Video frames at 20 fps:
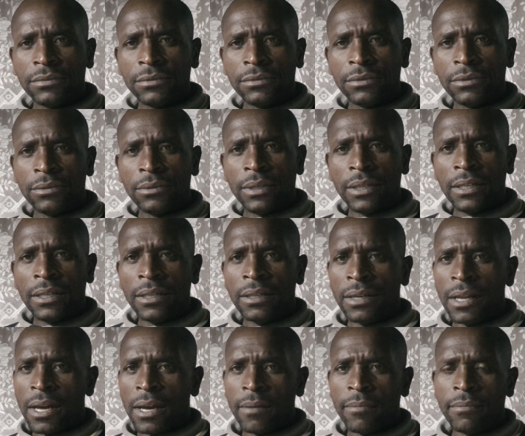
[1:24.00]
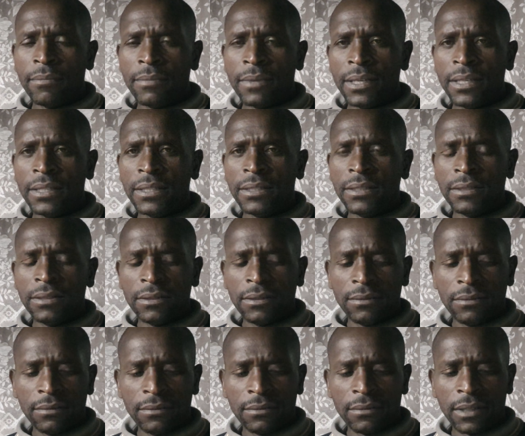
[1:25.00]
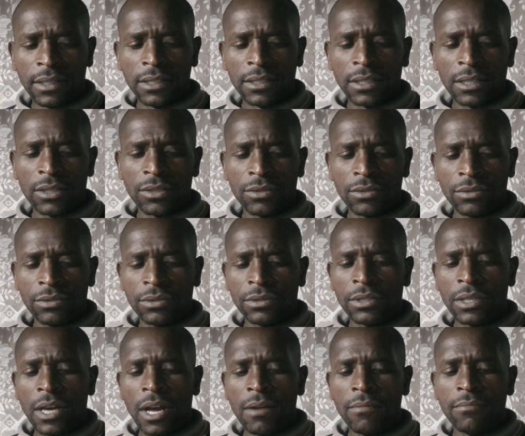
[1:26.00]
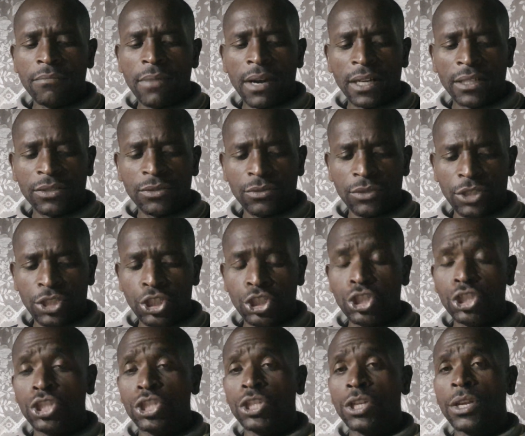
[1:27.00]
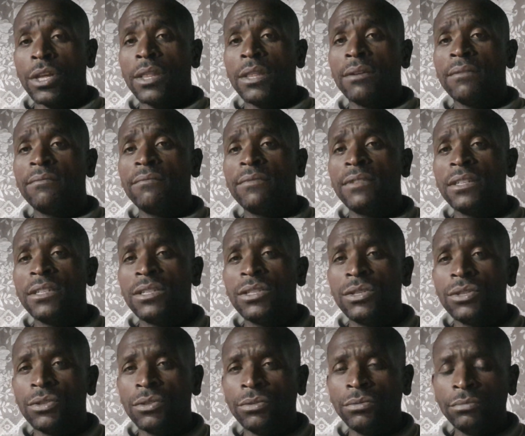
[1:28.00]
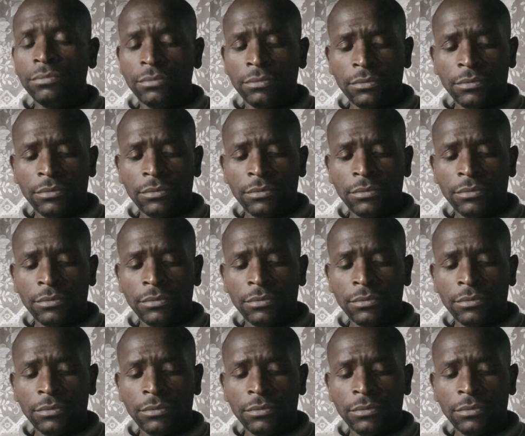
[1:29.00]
well, I may later on come back to it in another video.